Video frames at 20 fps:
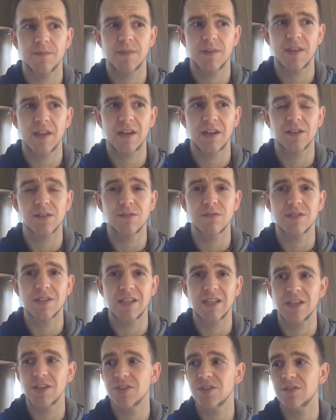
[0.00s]
and that includes
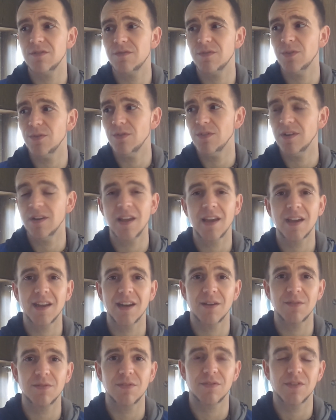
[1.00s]
eating shit food and
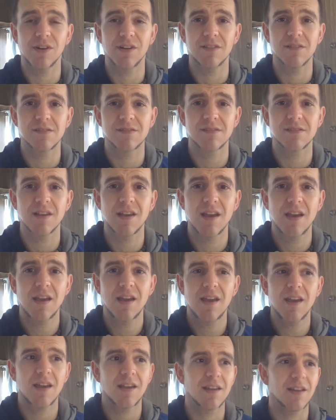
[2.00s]
hanging out with friends
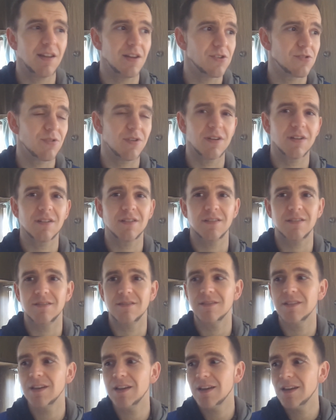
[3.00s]
and getting drunk
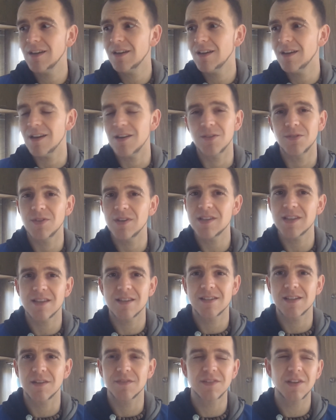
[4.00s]
and all this
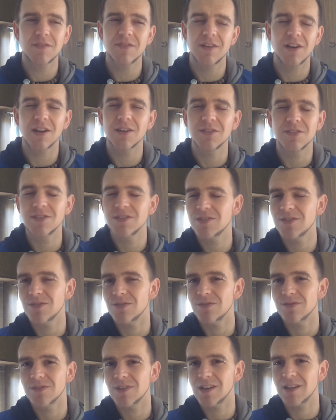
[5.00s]
other stuff that I couldn't
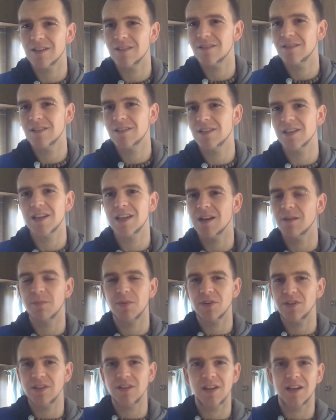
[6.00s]
do. And to get a
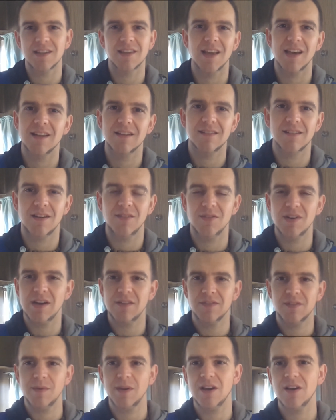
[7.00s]
body like that, I would
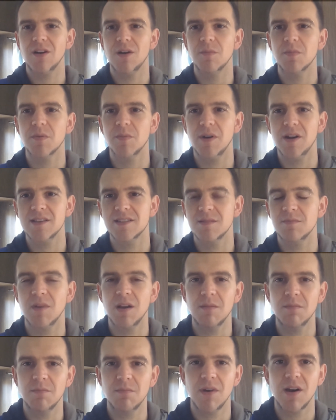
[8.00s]
have to make a compromise, and
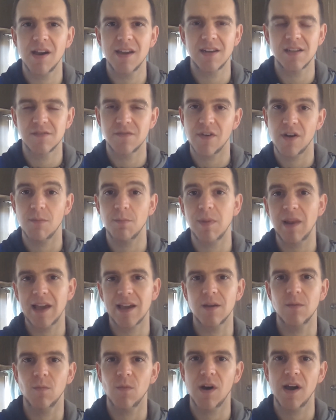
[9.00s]
my mind is very
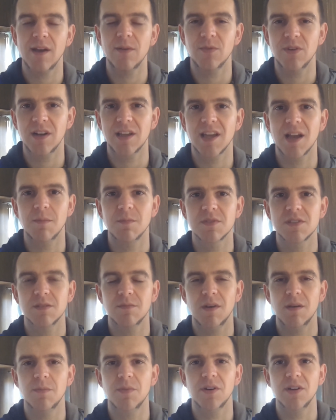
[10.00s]
black and white when it comes to
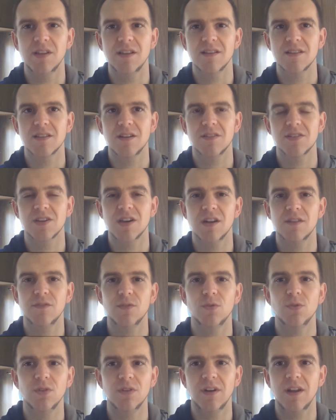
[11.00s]
my body, and so it's kind of
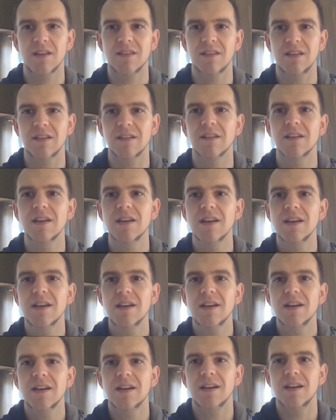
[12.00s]
all or nothing.
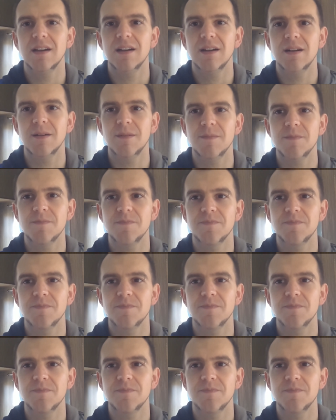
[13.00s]
I